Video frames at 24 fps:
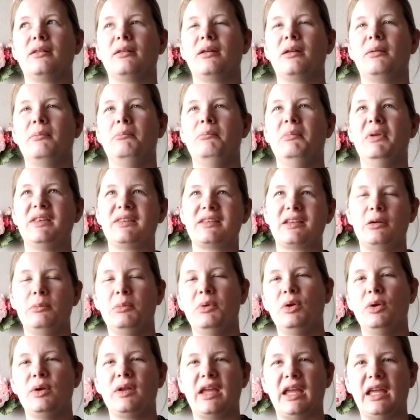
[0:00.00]

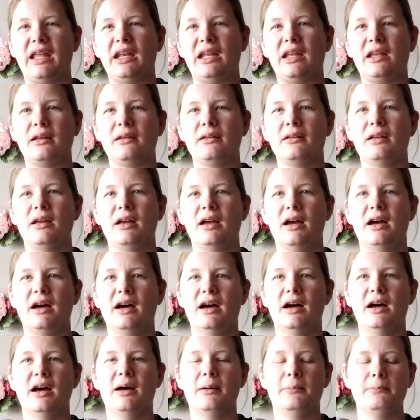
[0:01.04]
miscommunicating.
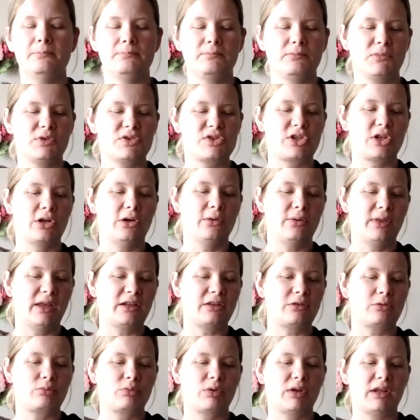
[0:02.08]
So
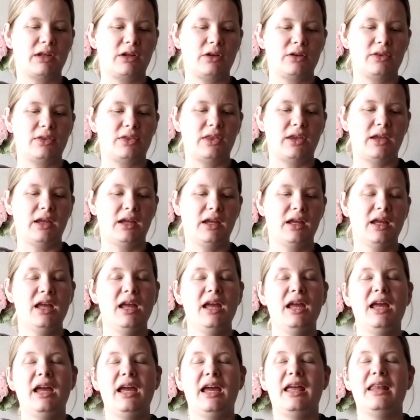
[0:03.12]
that's a really good thing.
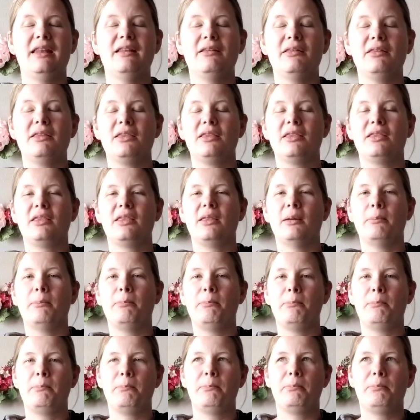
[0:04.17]
And the
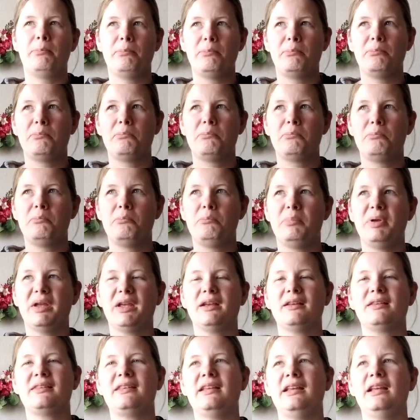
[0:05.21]

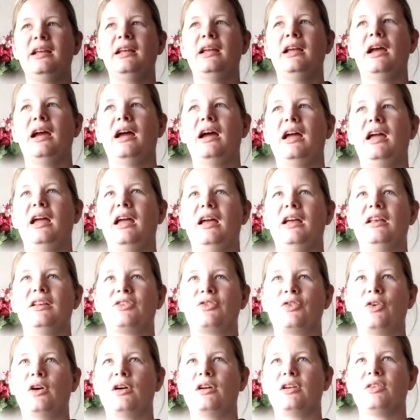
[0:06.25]
biggest thing as
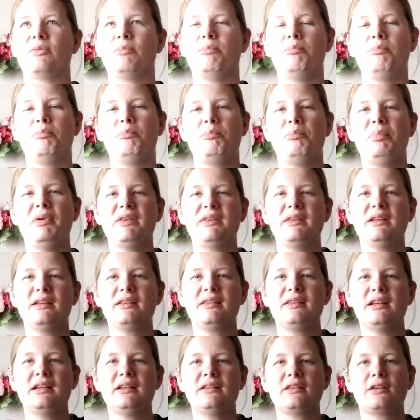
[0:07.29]
far as business
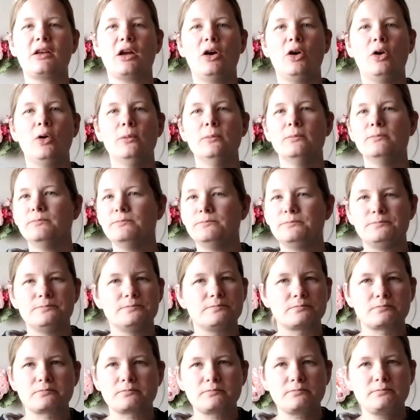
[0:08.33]
things go,
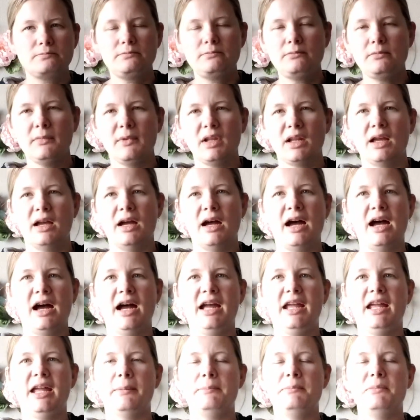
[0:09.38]

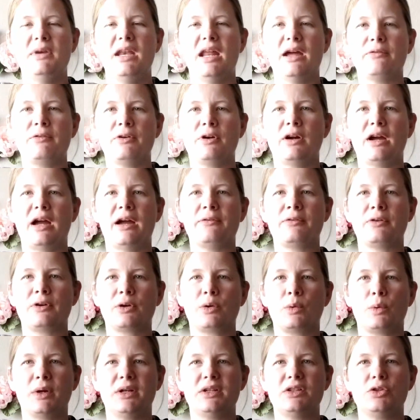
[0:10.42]
I am never ever
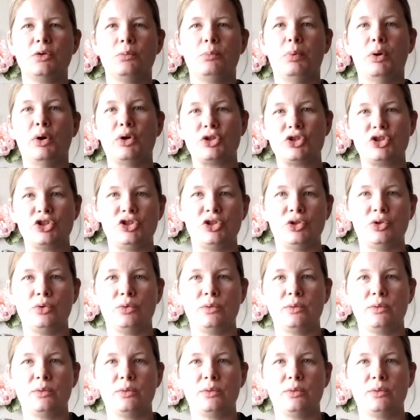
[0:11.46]
going to push you